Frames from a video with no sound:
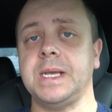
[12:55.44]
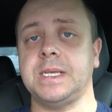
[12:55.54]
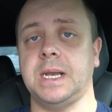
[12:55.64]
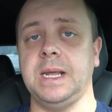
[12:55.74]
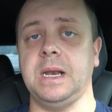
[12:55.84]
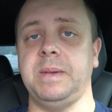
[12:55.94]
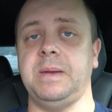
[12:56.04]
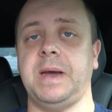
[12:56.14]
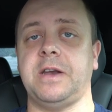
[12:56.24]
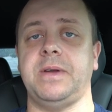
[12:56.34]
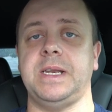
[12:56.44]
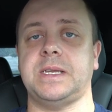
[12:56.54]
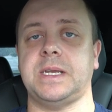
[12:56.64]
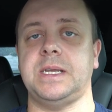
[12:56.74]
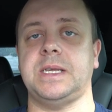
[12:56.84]
it's a little bit better in
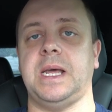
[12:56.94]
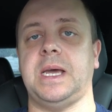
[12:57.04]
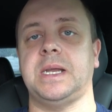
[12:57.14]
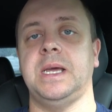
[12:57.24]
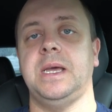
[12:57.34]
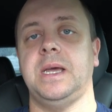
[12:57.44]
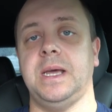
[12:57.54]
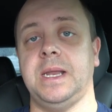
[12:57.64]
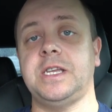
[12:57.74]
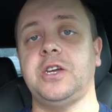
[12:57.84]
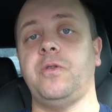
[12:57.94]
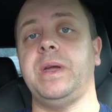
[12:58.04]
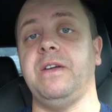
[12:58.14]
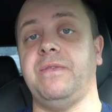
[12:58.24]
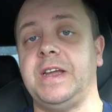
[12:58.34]
the sense that it is
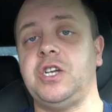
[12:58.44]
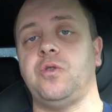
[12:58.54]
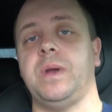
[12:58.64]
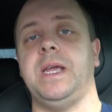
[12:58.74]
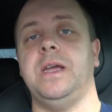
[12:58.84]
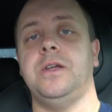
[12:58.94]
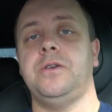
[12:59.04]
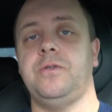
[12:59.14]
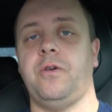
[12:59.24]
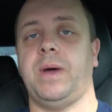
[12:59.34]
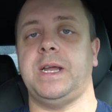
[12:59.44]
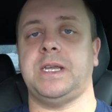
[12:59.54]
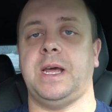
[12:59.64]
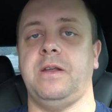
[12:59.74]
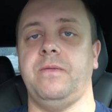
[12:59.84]
going eventually to the right
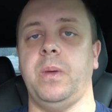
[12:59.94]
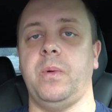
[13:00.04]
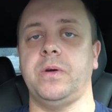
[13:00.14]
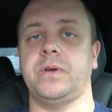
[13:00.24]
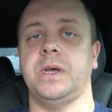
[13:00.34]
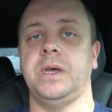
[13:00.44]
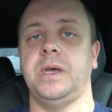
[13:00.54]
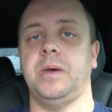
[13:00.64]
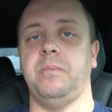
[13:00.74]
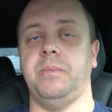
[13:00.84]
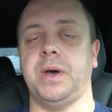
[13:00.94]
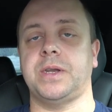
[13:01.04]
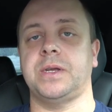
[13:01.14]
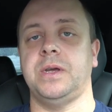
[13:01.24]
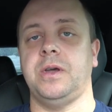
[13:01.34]
side of the road,
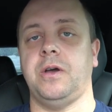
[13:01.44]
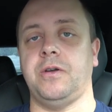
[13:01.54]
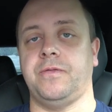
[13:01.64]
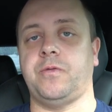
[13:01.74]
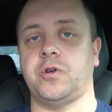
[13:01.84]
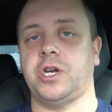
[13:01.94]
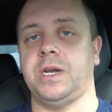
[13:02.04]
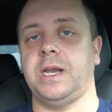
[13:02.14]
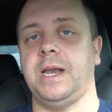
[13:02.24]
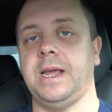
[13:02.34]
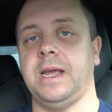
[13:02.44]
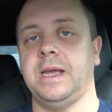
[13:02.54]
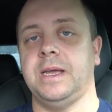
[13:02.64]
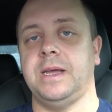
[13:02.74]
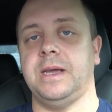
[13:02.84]
but unfortunately
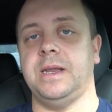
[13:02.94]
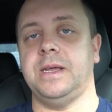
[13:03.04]
it